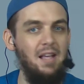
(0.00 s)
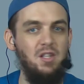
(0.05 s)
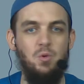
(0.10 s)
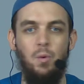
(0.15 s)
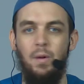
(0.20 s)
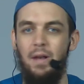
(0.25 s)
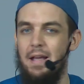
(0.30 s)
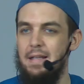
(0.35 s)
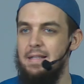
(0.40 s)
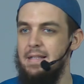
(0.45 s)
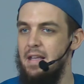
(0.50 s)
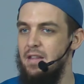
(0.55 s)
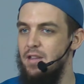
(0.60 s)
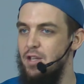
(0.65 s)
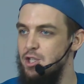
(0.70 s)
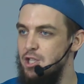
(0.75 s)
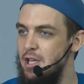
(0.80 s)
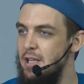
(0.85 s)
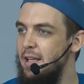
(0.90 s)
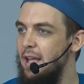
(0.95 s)
when I say the
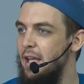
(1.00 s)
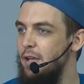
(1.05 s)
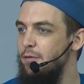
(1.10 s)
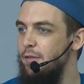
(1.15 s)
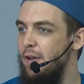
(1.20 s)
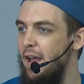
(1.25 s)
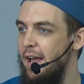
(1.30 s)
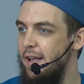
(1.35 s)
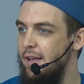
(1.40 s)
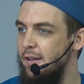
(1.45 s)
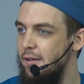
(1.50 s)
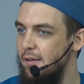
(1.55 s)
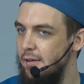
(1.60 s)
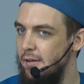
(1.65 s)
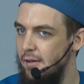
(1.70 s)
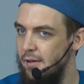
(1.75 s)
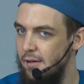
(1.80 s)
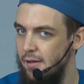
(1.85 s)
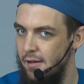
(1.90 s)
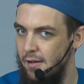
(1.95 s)
jinn can fly?
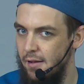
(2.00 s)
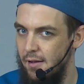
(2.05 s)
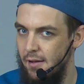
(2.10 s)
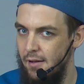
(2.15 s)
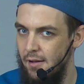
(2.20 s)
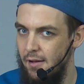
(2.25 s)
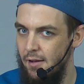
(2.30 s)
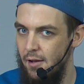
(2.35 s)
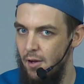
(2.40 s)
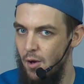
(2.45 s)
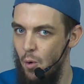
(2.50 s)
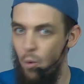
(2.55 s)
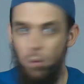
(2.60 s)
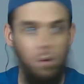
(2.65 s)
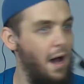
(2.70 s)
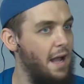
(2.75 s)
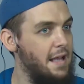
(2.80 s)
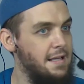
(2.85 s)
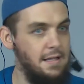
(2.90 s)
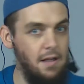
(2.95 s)

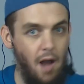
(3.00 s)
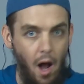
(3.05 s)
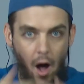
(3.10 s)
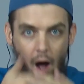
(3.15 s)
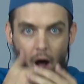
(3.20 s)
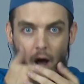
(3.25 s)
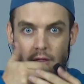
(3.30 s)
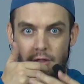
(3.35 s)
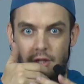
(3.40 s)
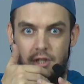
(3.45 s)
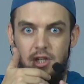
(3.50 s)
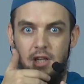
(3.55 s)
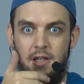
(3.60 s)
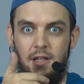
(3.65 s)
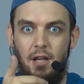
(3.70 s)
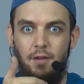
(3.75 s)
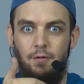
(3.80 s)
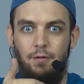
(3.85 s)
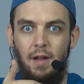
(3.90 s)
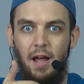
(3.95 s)
Why is it, the jinn
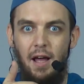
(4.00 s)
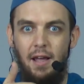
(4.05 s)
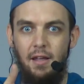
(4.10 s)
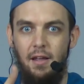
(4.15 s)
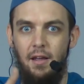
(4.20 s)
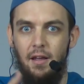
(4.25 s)
can fly?